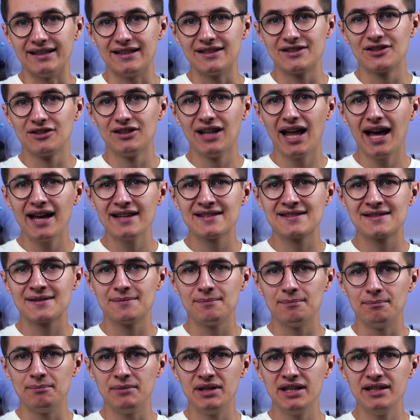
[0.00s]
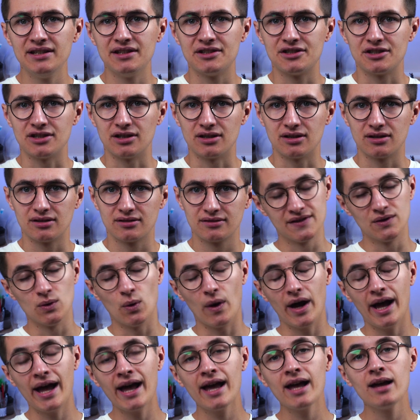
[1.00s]
the last miniature.
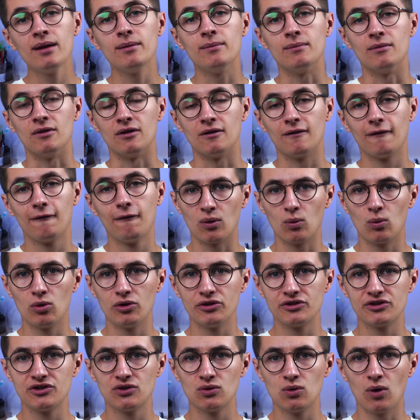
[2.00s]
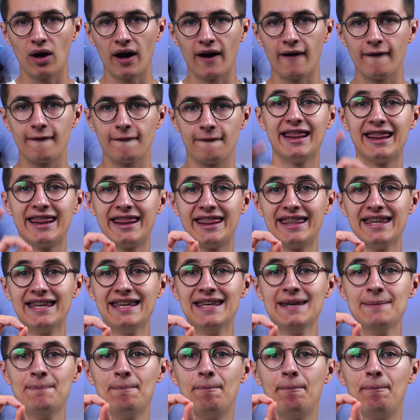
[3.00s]
The aim was to have the